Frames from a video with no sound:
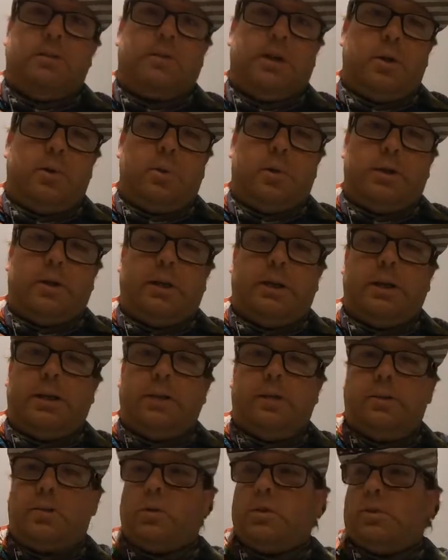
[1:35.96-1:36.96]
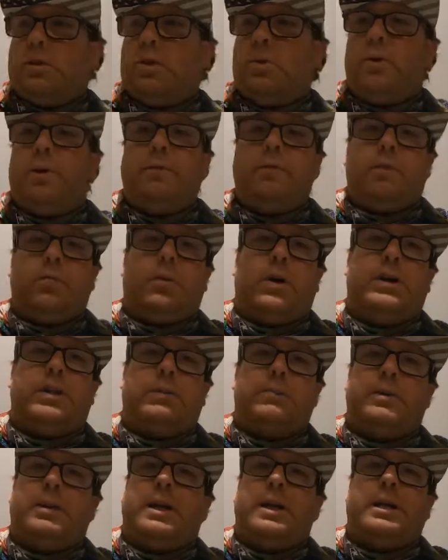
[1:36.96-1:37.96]
to get, or don't even write
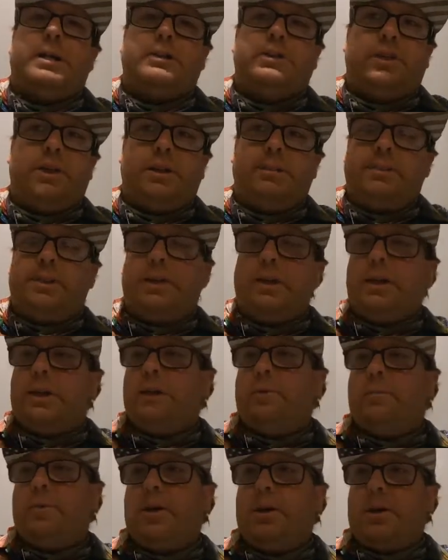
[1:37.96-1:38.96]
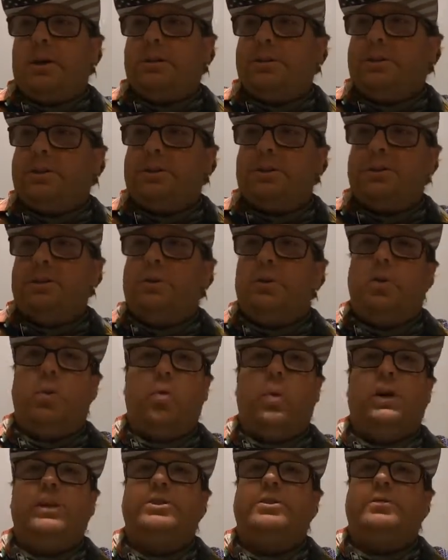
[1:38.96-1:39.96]
them a gosh damn ticket, because it's a
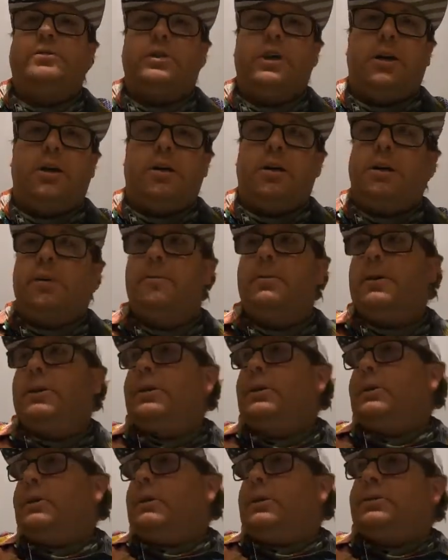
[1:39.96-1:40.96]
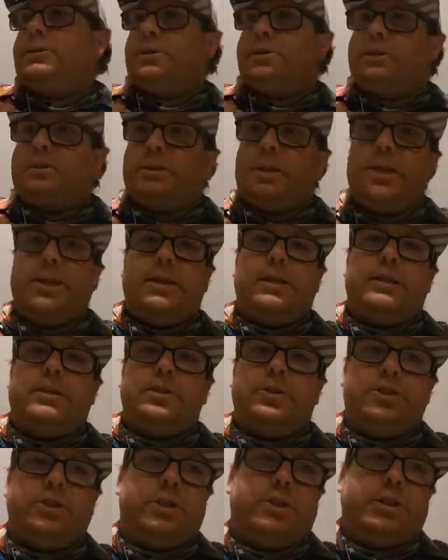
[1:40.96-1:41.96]
waste of time. Just take
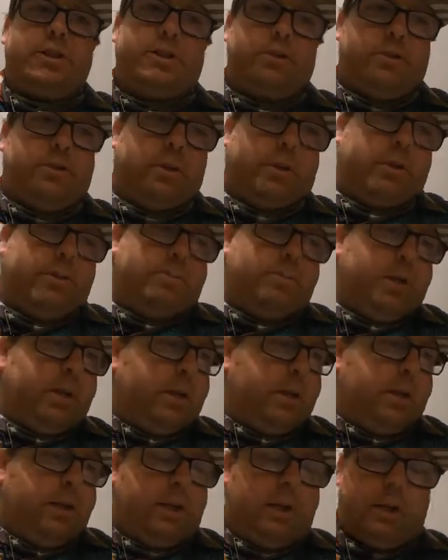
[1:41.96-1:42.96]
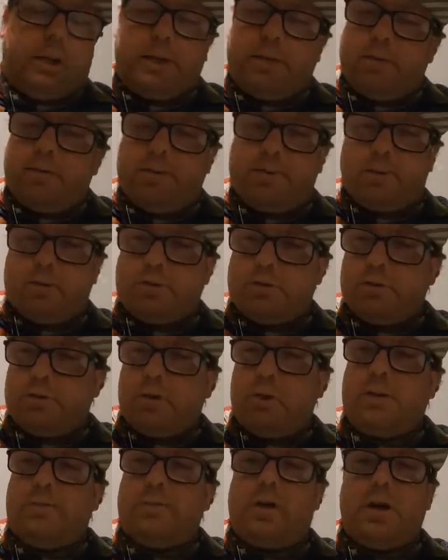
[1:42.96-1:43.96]
their shit and let them be and
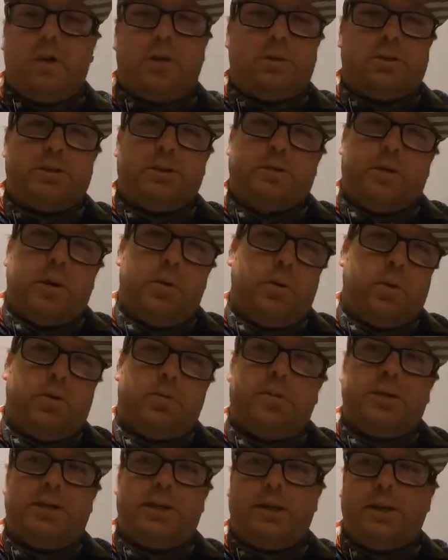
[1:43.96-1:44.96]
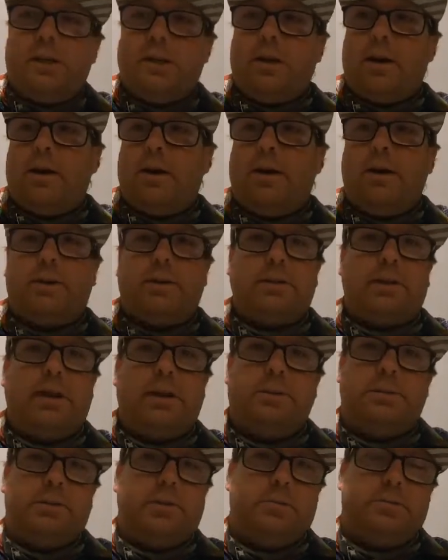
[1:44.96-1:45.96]
let them go. Because if they want to be getting high and
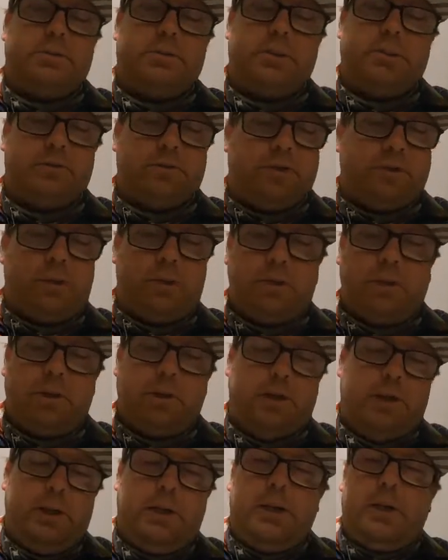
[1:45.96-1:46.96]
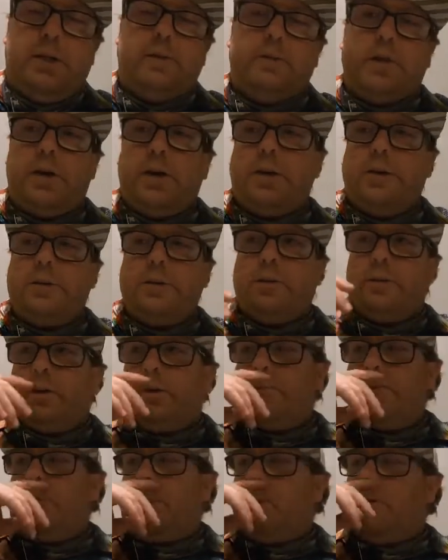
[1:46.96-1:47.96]
killing themselves slowly, fine,
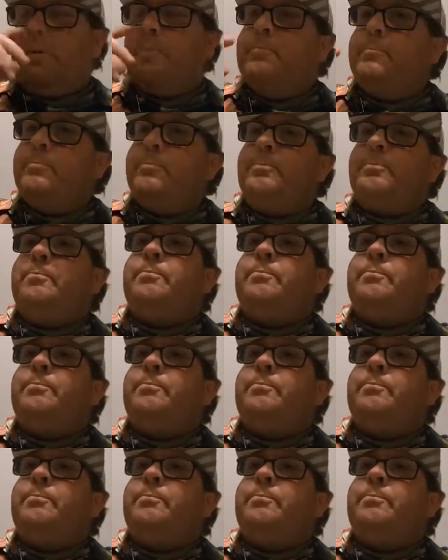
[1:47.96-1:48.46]
let them do it.